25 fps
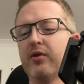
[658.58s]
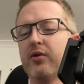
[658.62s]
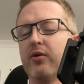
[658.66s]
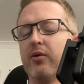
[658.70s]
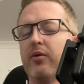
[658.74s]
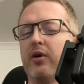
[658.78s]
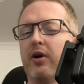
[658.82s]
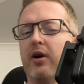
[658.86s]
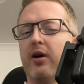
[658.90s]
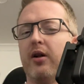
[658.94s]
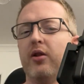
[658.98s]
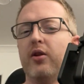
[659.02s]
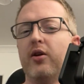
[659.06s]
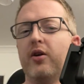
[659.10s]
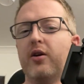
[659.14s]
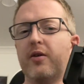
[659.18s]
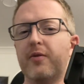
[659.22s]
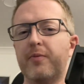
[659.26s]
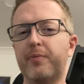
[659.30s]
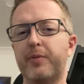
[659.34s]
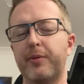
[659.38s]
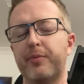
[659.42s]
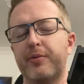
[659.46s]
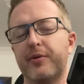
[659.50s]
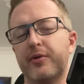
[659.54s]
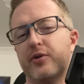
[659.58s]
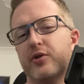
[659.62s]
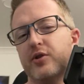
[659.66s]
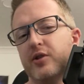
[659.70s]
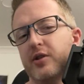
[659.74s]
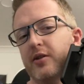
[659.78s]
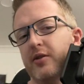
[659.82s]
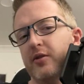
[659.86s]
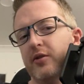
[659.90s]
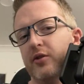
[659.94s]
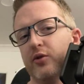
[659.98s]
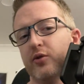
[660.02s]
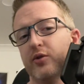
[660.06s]
know, a lot of people are
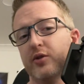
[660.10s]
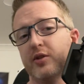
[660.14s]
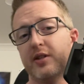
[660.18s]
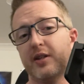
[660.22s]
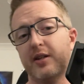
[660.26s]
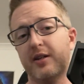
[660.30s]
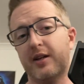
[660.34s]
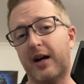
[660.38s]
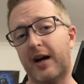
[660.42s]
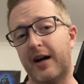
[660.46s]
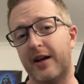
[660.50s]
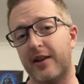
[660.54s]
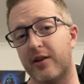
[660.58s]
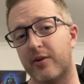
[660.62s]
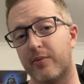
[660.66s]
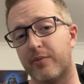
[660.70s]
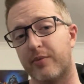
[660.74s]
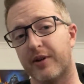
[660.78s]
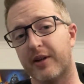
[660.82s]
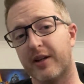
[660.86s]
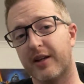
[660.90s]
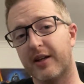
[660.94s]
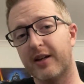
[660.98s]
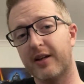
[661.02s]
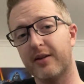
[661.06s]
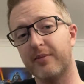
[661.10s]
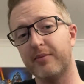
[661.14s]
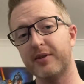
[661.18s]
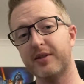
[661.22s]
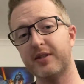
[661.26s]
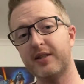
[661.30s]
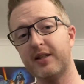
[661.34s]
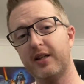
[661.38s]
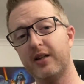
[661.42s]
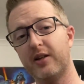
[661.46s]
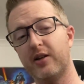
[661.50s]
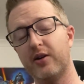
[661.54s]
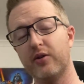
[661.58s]
still used to either bringing in
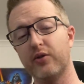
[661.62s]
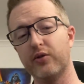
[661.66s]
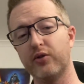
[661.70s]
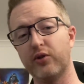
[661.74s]
material